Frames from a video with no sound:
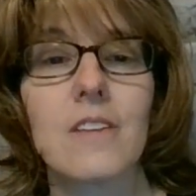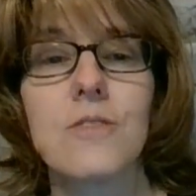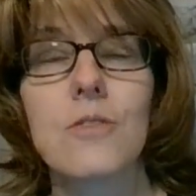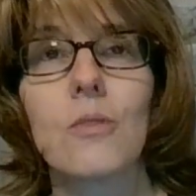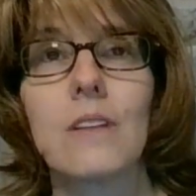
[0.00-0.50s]

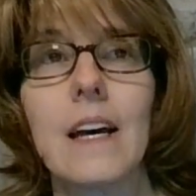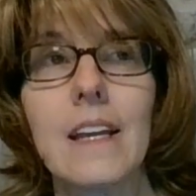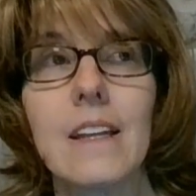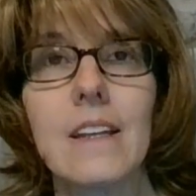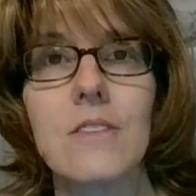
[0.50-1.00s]
So
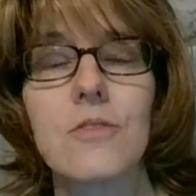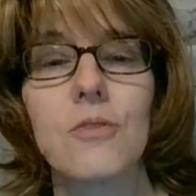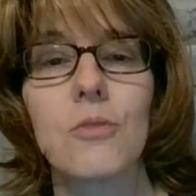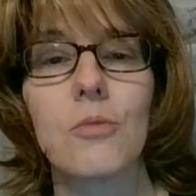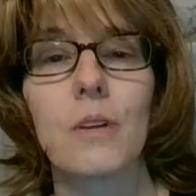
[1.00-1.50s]
liken it
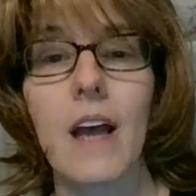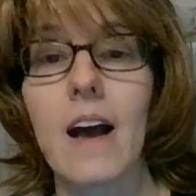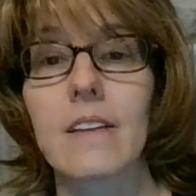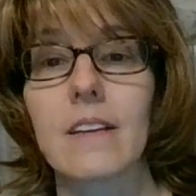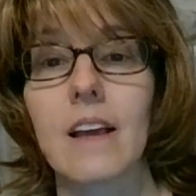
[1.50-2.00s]
to
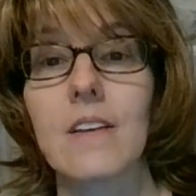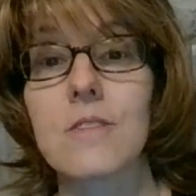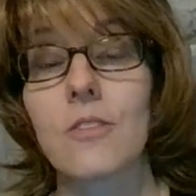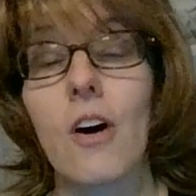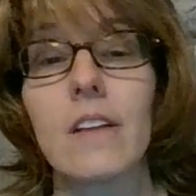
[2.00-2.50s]
reacting as a
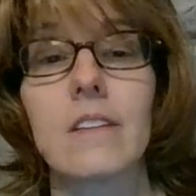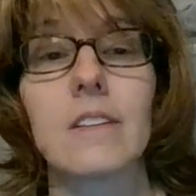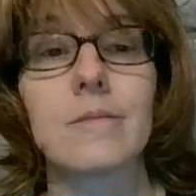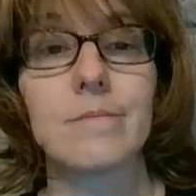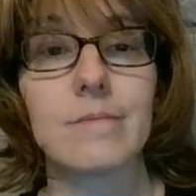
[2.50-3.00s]

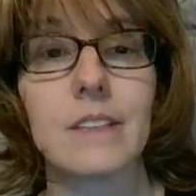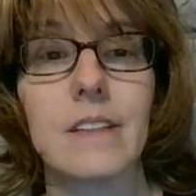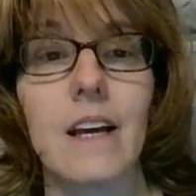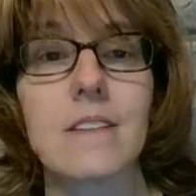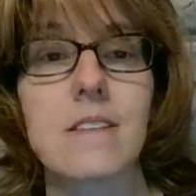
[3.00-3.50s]
toddler in
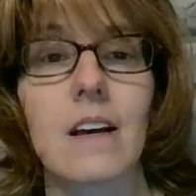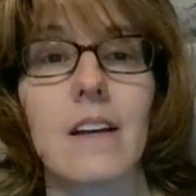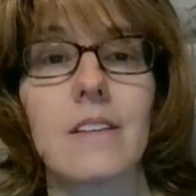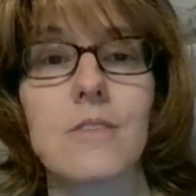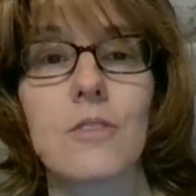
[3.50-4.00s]
that
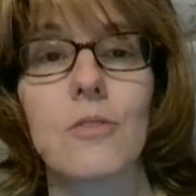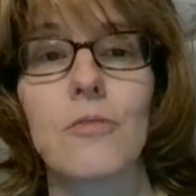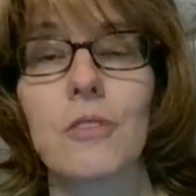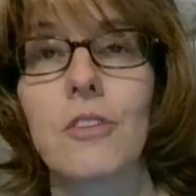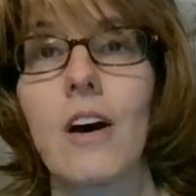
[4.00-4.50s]
sign. So
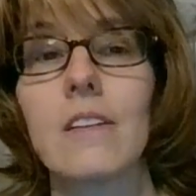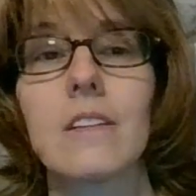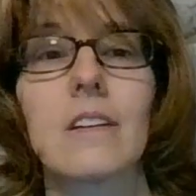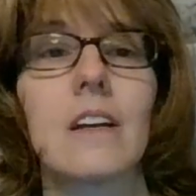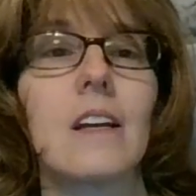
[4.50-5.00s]
if a
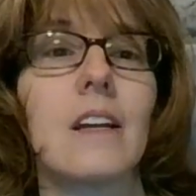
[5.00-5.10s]
toddler,